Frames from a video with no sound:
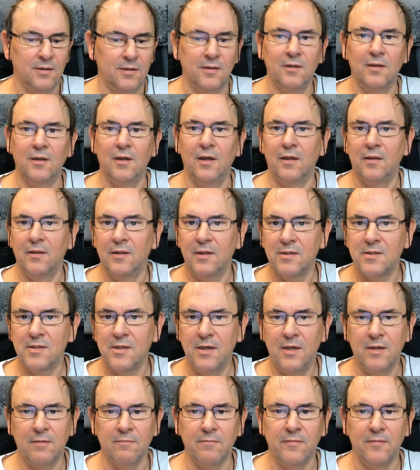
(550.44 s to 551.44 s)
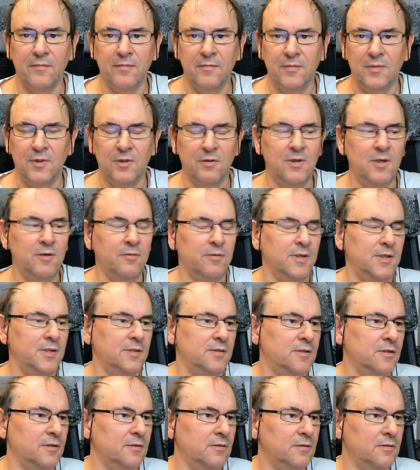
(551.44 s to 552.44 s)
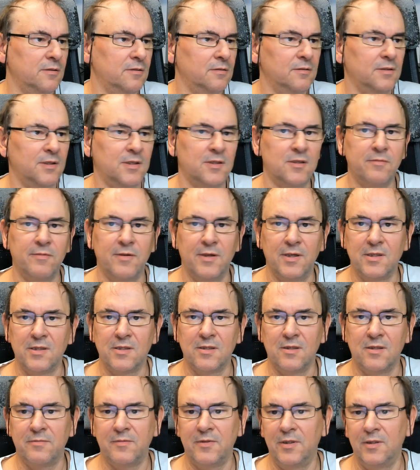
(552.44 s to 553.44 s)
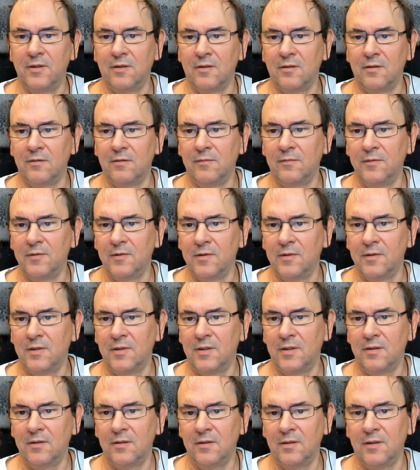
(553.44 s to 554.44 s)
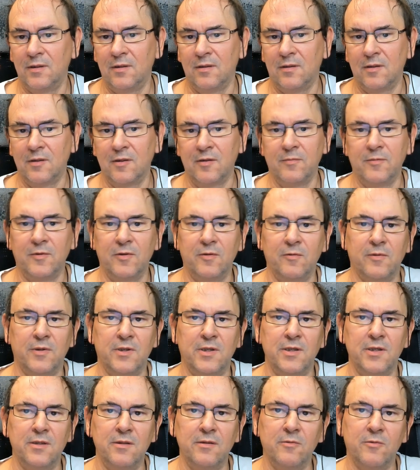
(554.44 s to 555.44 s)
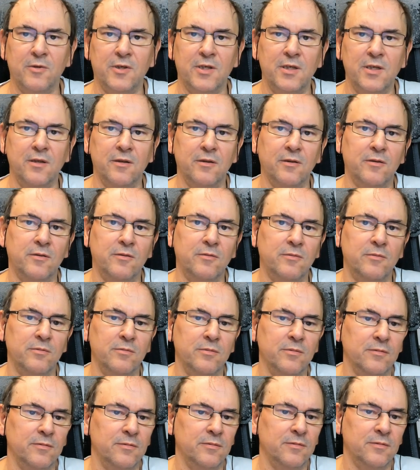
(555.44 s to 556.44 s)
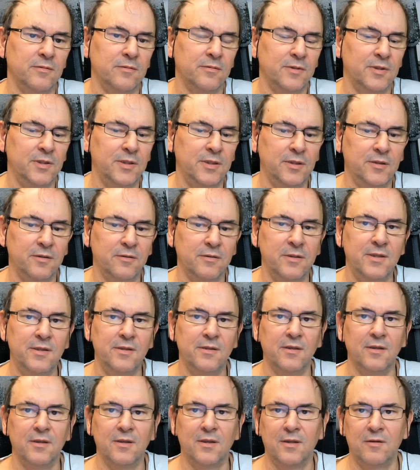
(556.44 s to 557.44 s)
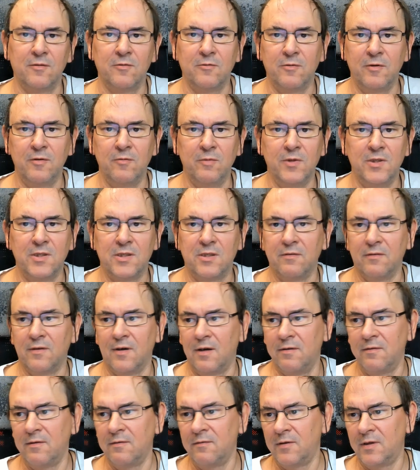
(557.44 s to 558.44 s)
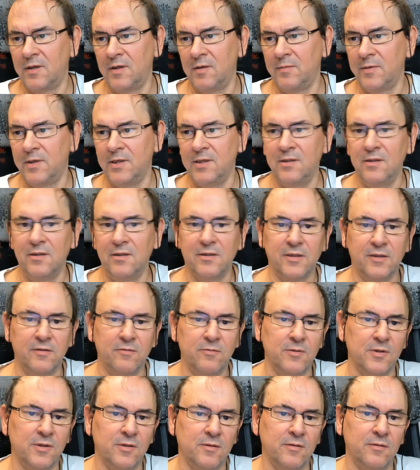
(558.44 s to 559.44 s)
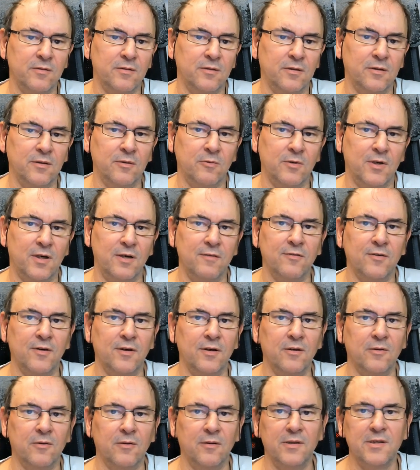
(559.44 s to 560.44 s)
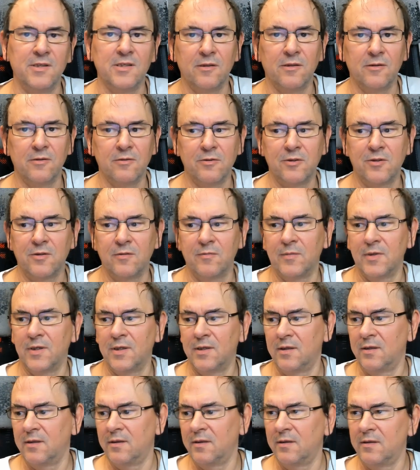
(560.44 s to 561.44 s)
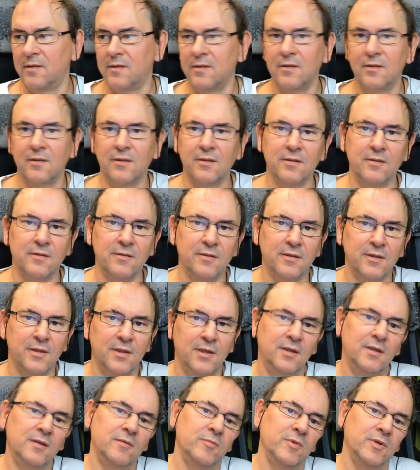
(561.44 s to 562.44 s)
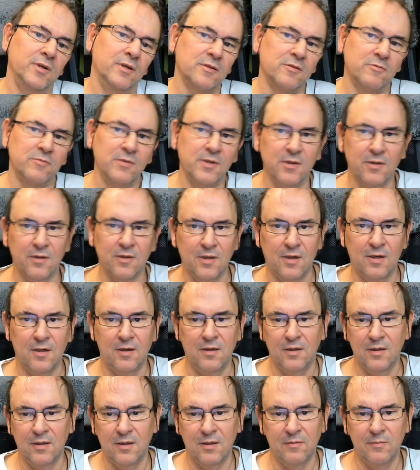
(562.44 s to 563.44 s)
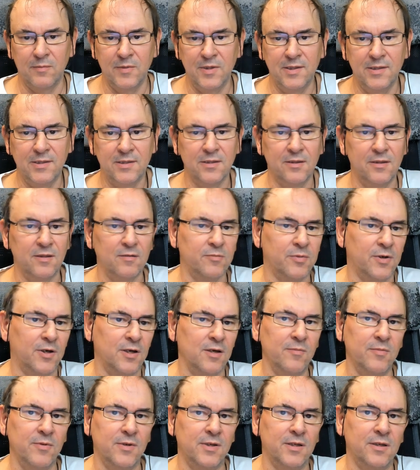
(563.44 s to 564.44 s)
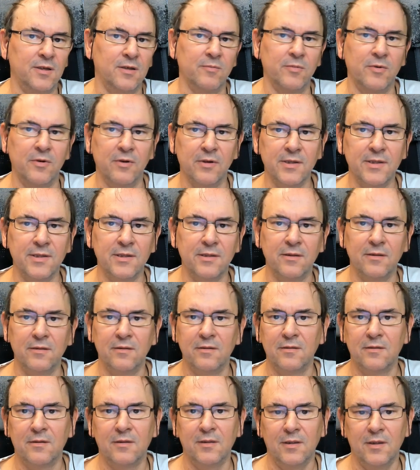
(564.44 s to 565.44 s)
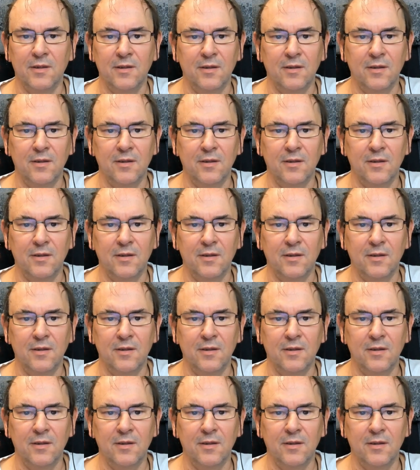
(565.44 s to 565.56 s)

Uh, and that's that. So anyway, so that's my summary on and an argument why why go, you know, Ethernet. Uh, we've been surviving very many years on, on a Wi-Fi only solution, but now I think that because we got our um, internet pipeline upgraded